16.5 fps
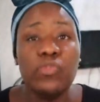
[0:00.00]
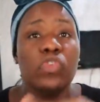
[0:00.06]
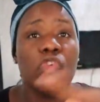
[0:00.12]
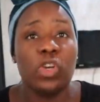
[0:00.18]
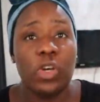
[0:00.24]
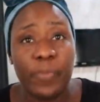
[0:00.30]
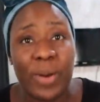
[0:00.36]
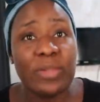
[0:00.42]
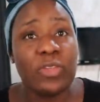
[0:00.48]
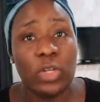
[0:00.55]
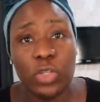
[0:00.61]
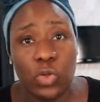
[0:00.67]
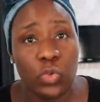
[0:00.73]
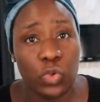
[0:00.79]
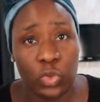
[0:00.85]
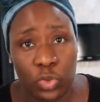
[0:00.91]
even the Yoruba
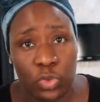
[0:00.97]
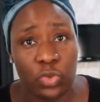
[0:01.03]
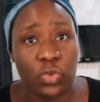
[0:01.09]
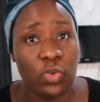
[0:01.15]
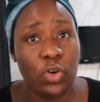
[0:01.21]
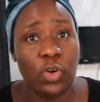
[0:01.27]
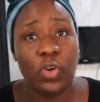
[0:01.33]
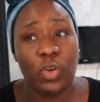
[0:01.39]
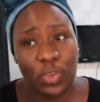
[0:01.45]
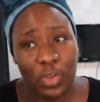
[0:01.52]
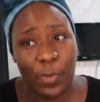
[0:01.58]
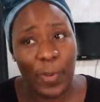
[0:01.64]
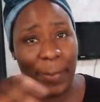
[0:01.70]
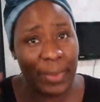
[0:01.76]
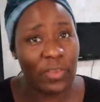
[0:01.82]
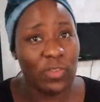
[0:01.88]
Nollywood too, the
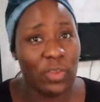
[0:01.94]
Yoruba part